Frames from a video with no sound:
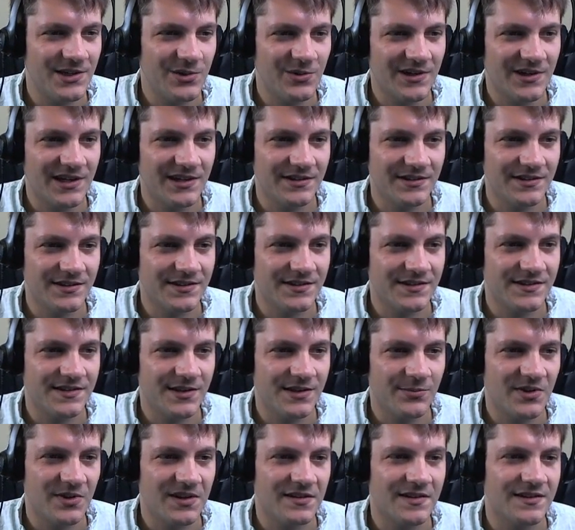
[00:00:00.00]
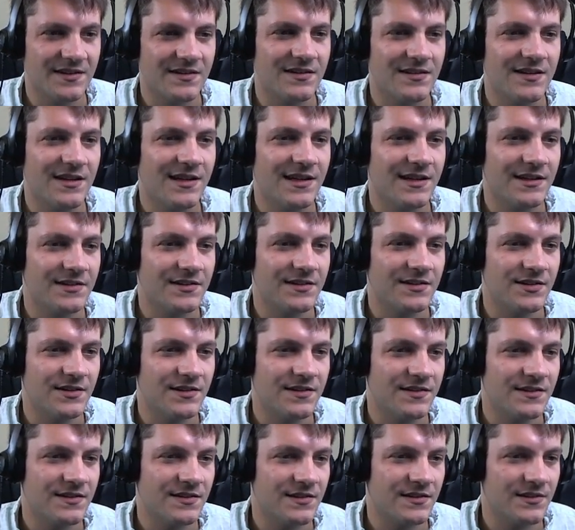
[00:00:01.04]
URL to something that's not
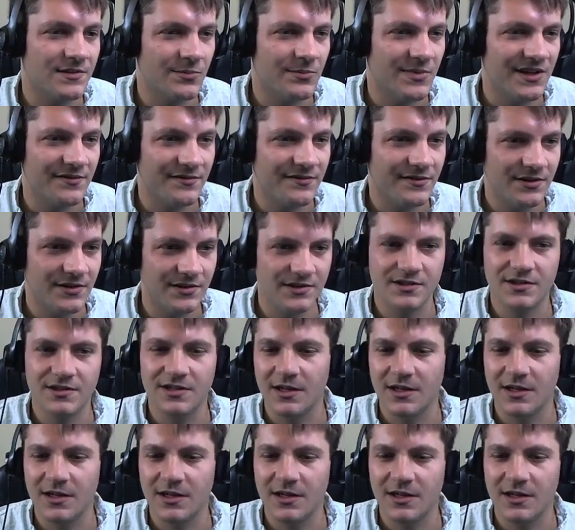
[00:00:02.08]
just my function